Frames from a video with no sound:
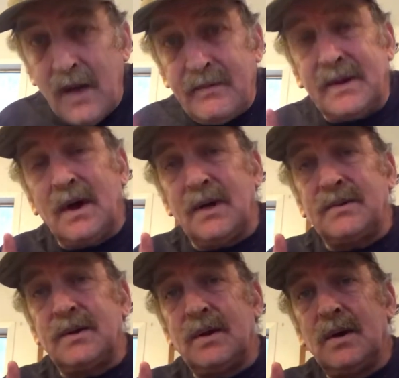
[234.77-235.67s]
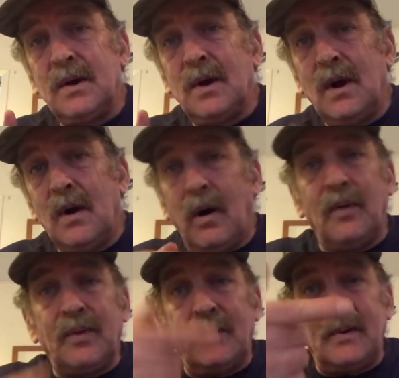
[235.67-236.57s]
Because
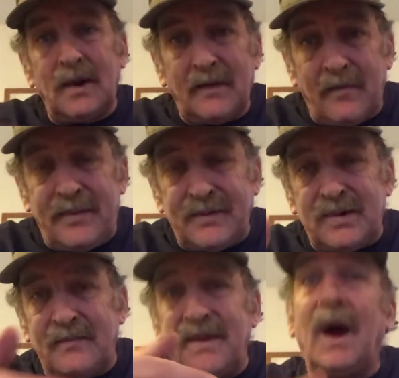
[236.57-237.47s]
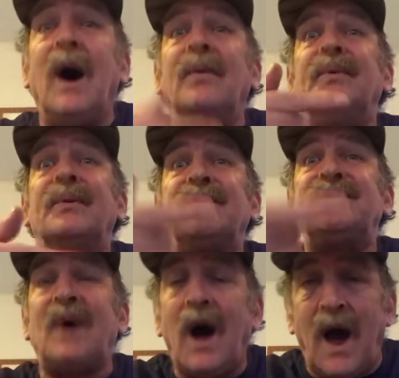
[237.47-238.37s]
although we don't have a picture of the other
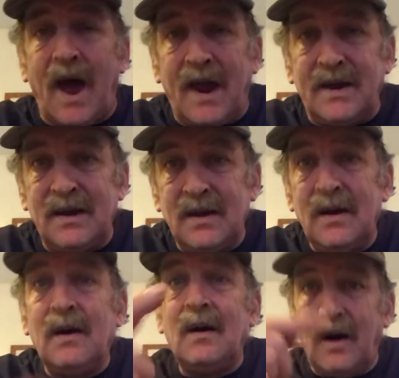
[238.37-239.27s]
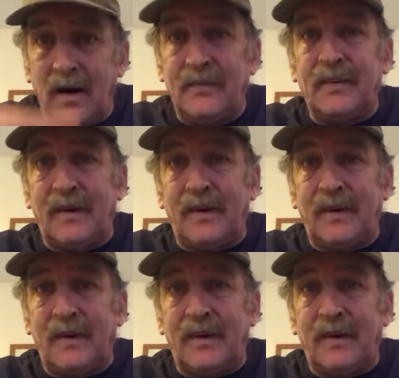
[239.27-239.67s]
side of the